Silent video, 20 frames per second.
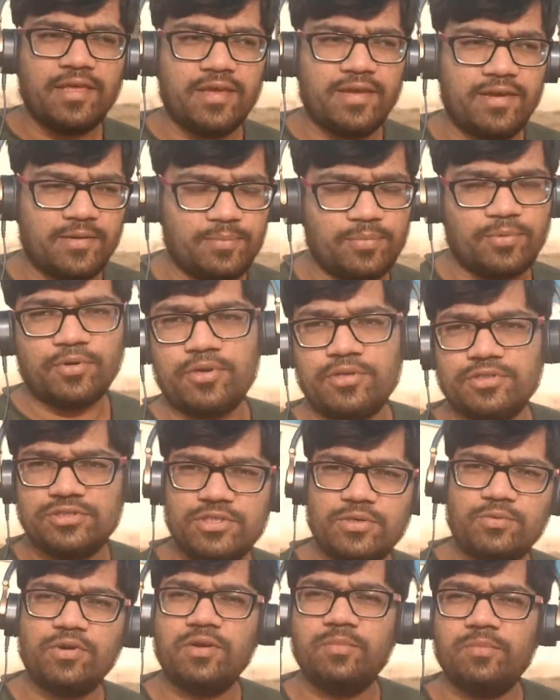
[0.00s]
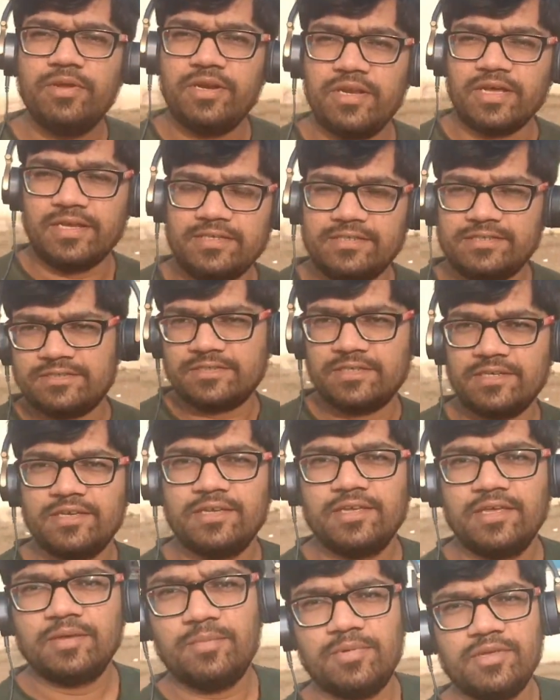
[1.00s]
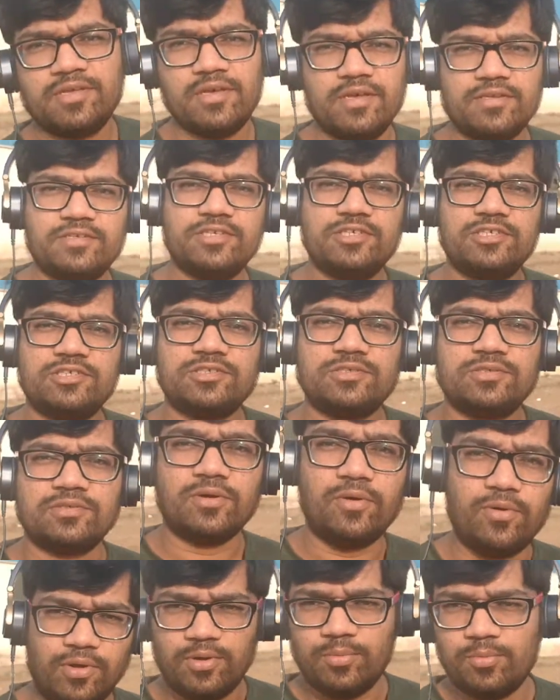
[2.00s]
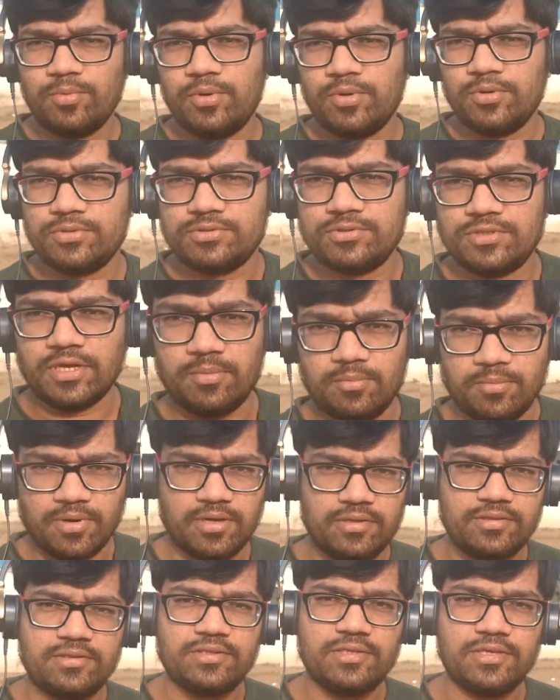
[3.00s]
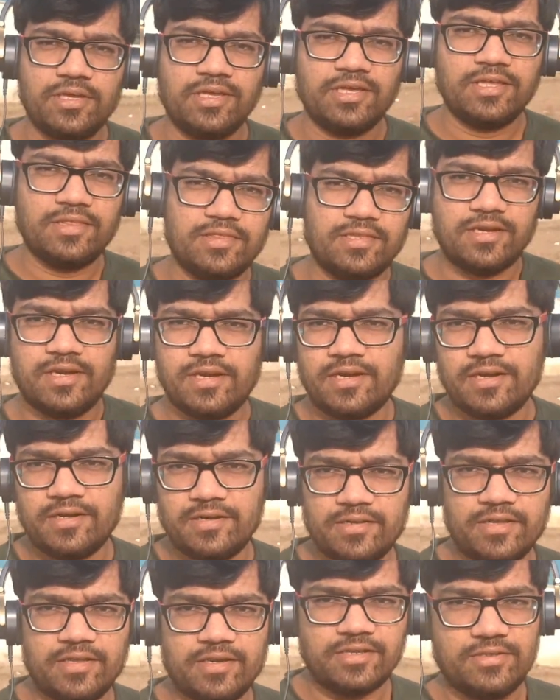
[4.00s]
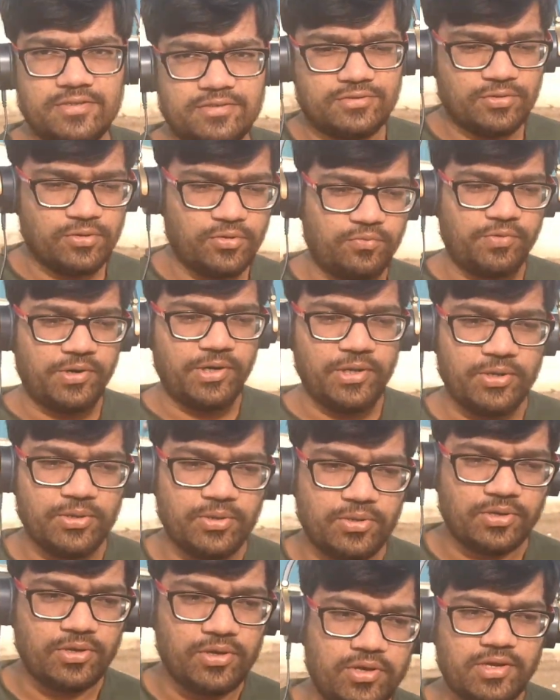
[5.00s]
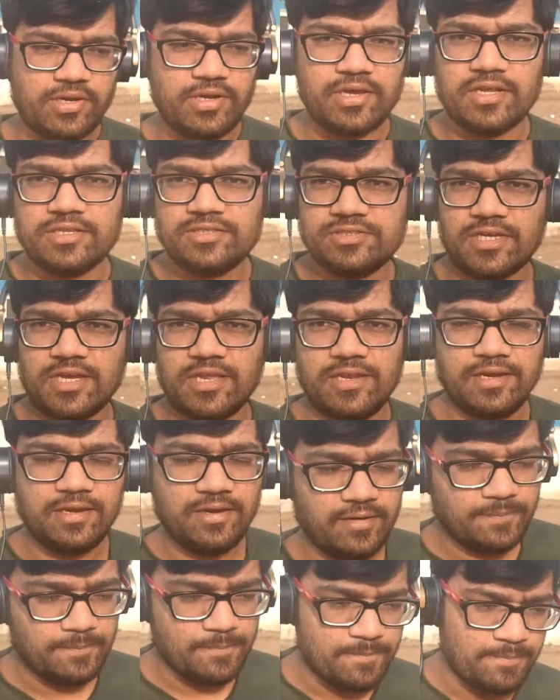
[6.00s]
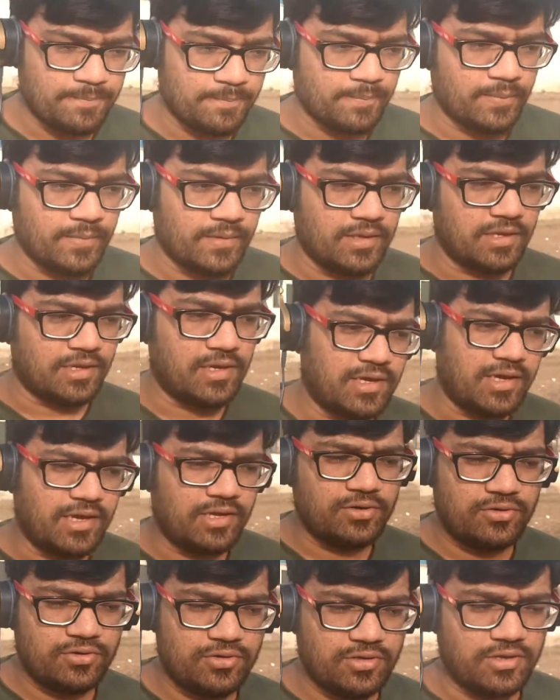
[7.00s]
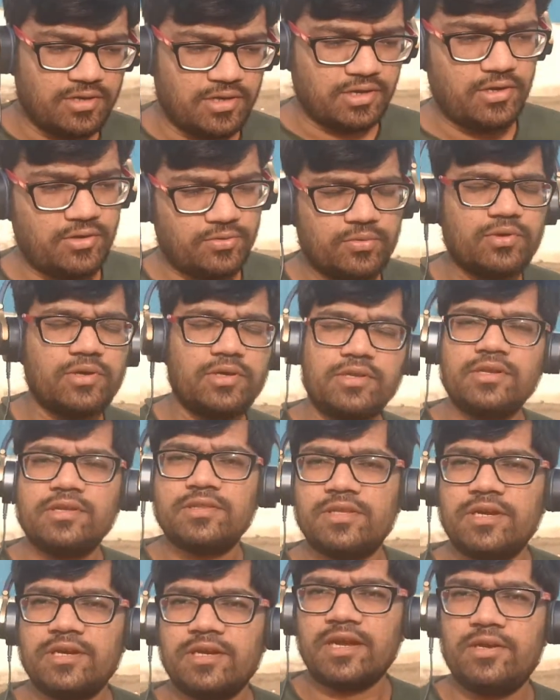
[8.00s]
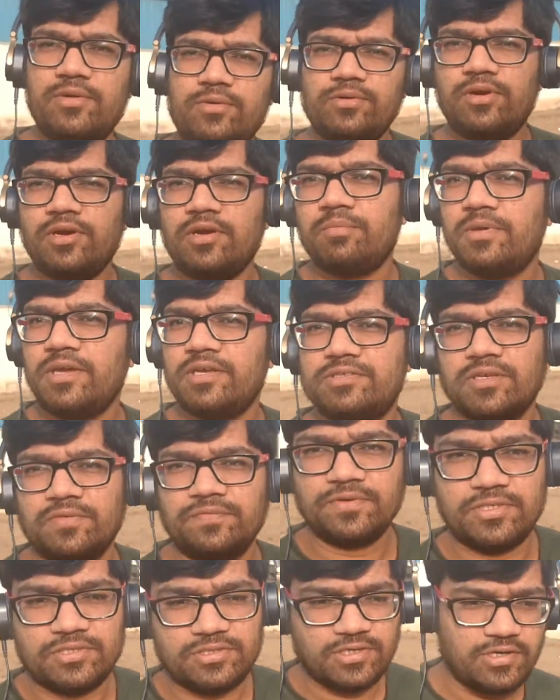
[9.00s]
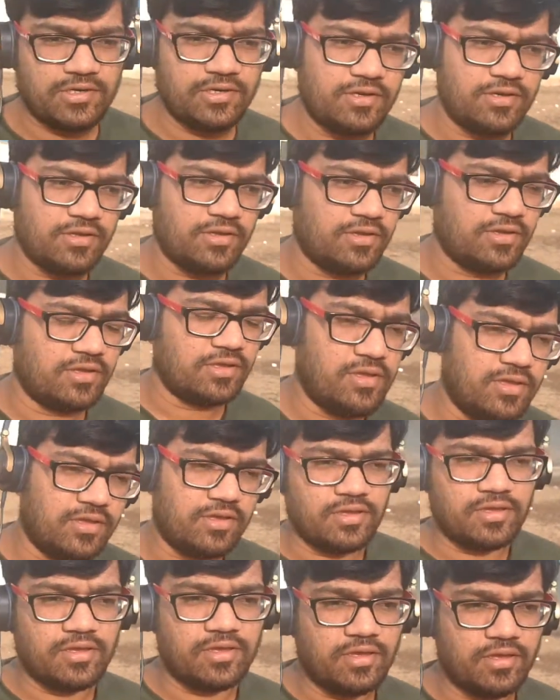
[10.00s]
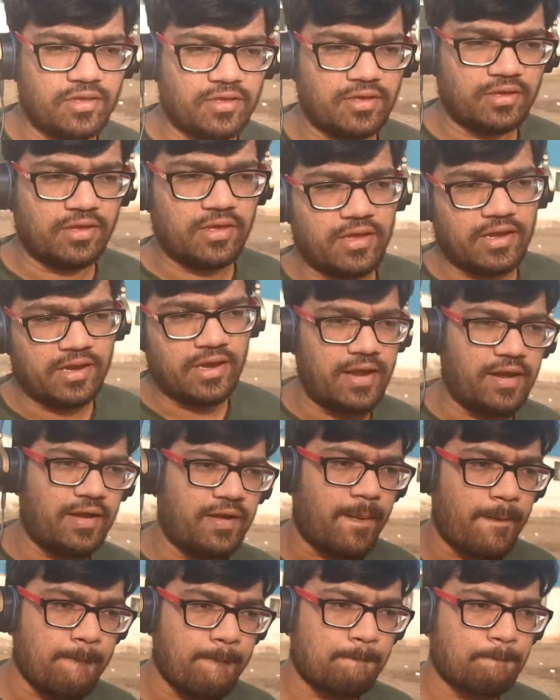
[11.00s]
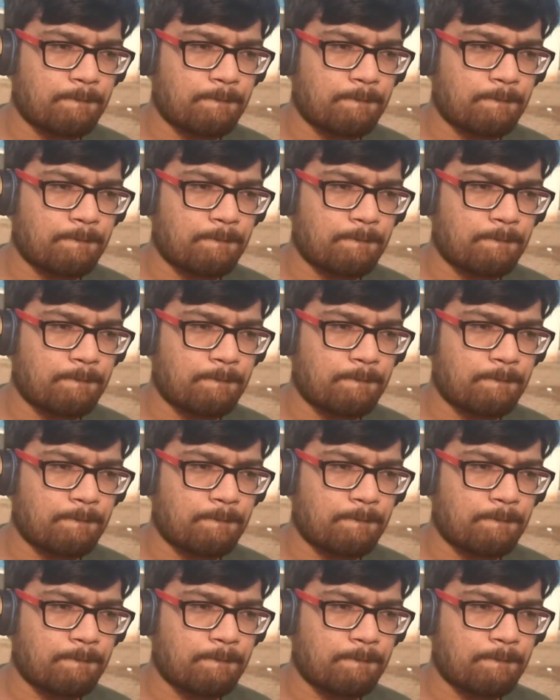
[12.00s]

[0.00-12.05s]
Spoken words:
an apology would be nice because it's almost a month that there is no video on our channel. I do agree that I do not make sufficient and